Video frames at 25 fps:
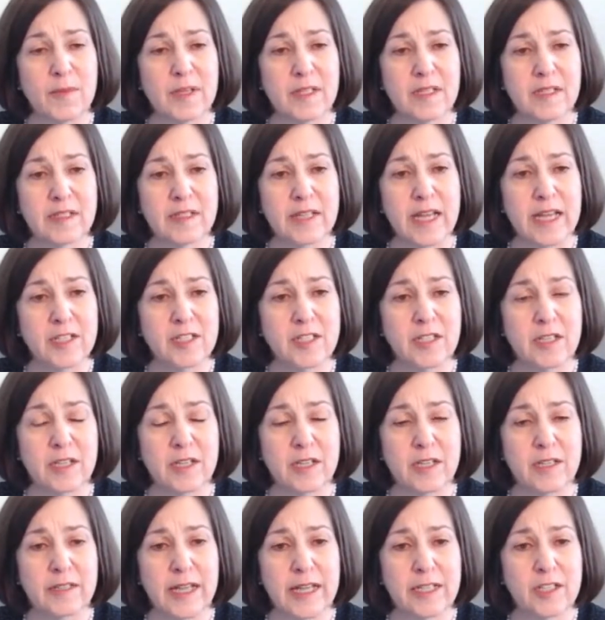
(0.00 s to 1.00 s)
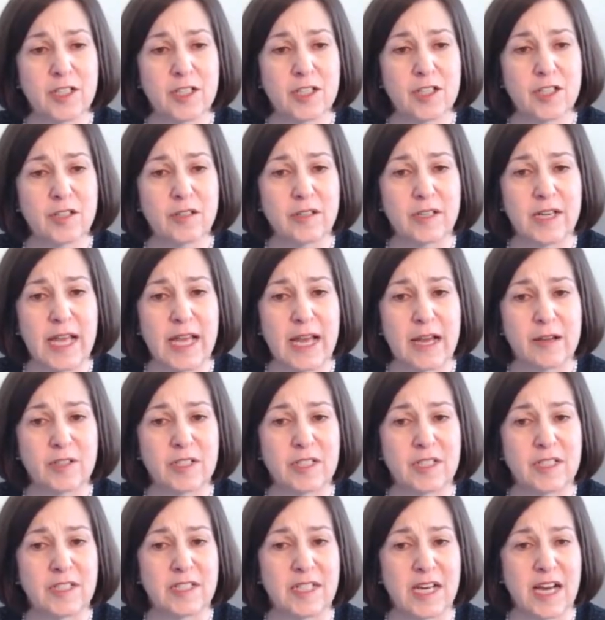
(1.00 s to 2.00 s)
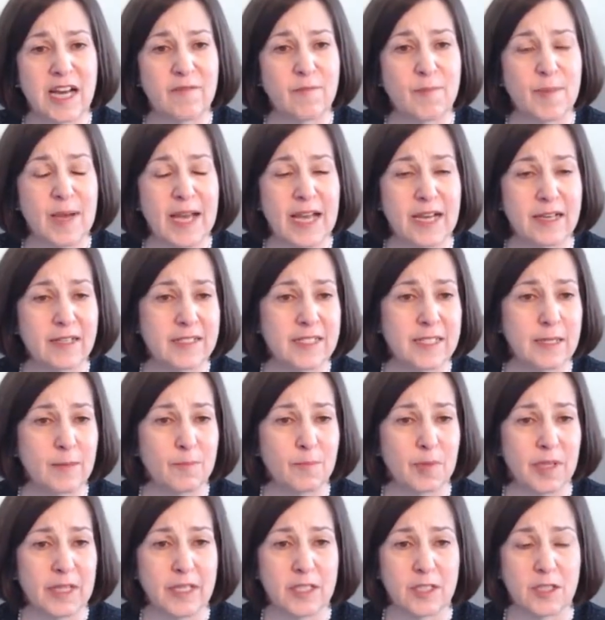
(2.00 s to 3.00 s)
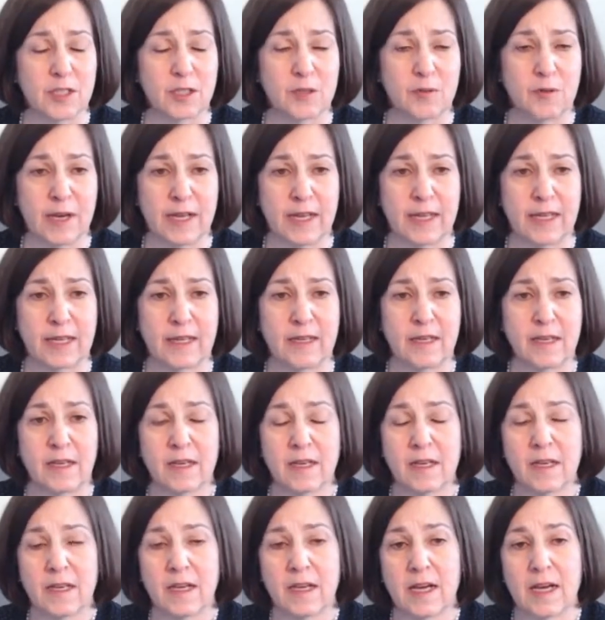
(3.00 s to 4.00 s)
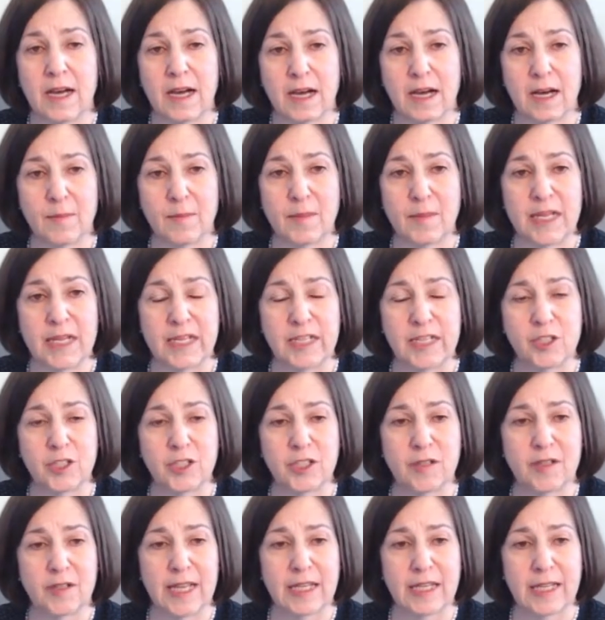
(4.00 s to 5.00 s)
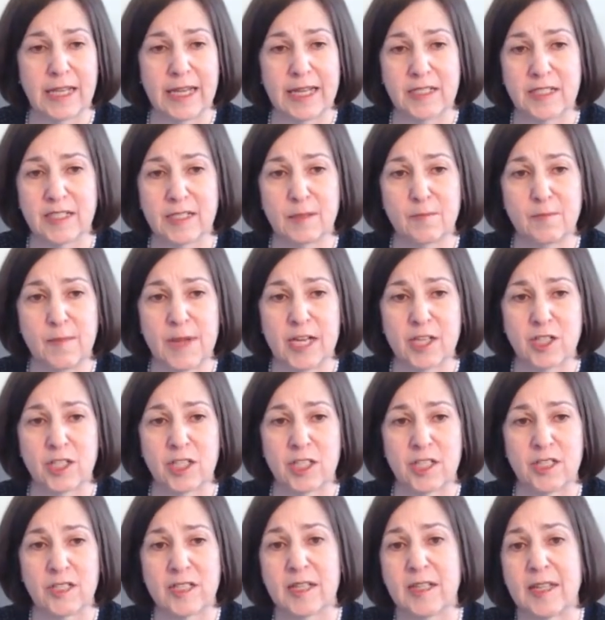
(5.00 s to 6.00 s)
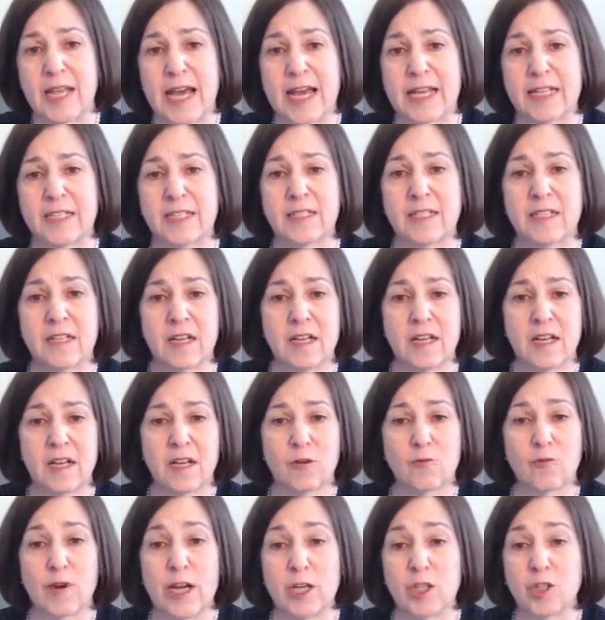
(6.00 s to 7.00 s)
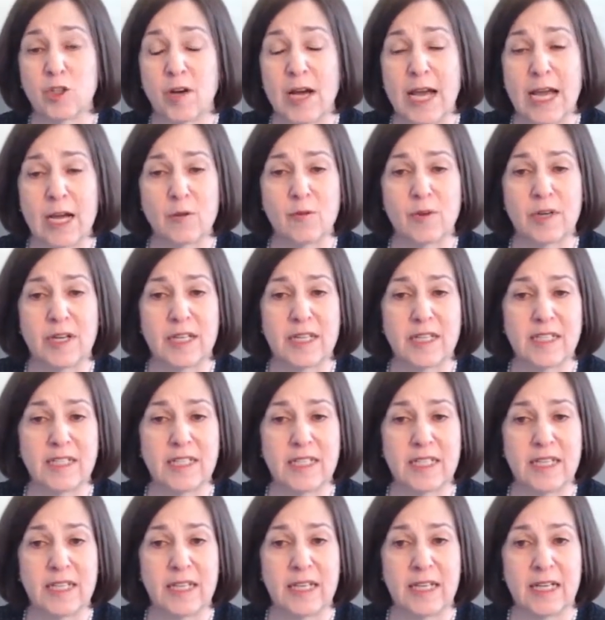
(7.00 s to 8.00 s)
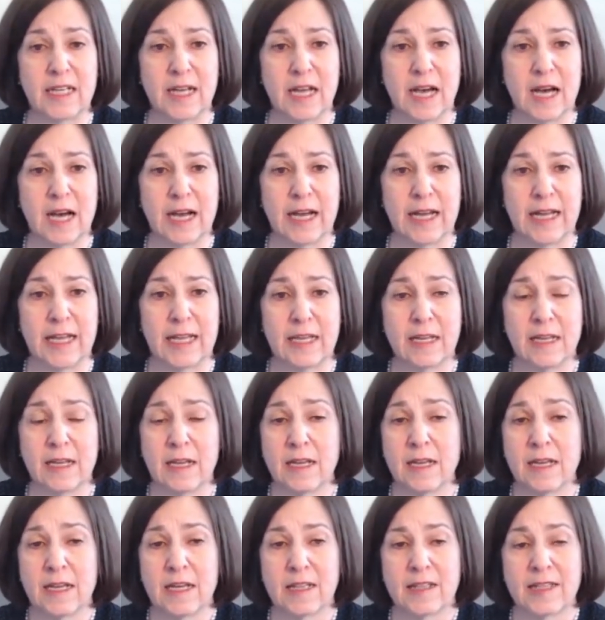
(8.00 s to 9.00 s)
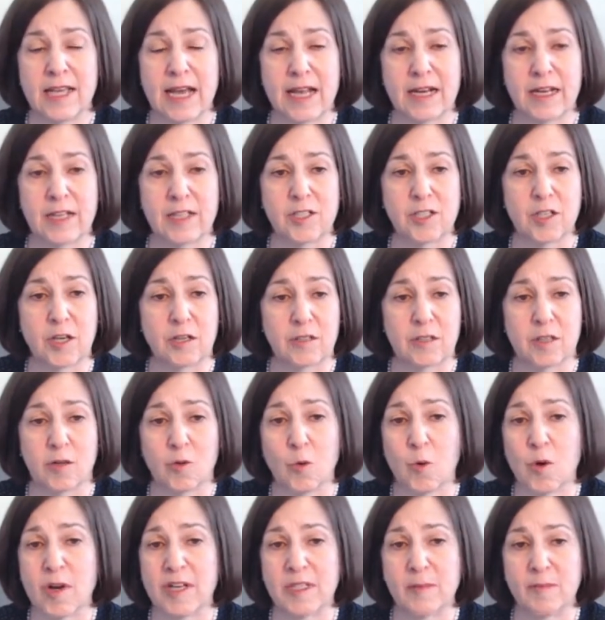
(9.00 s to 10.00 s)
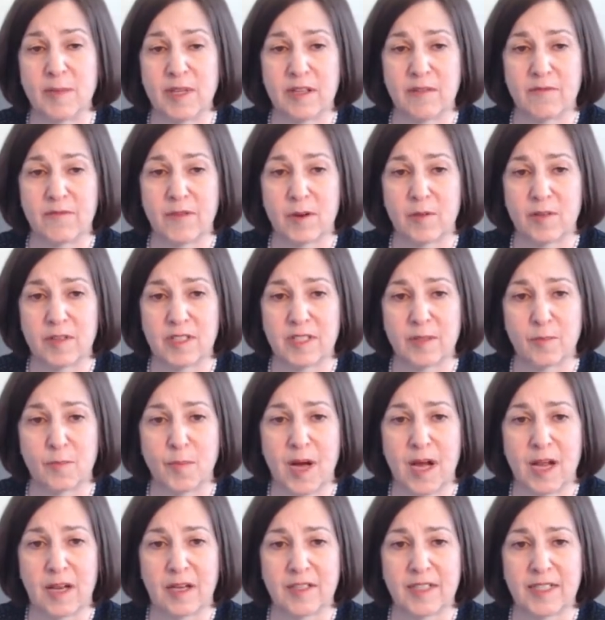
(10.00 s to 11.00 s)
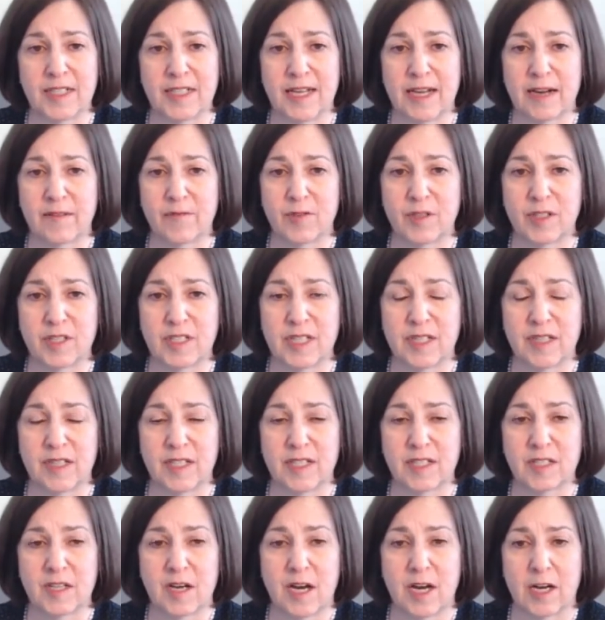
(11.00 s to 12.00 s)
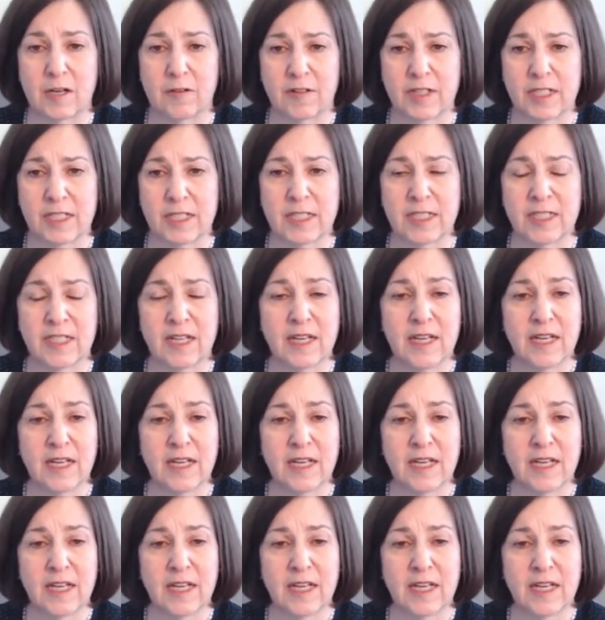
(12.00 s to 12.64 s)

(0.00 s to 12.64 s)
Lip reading: Let's turn now to dive back deeply into an issue that Langston mentioned, and that's racial equity and DE&I. That is going to be the focus of policy efforts in this Congress.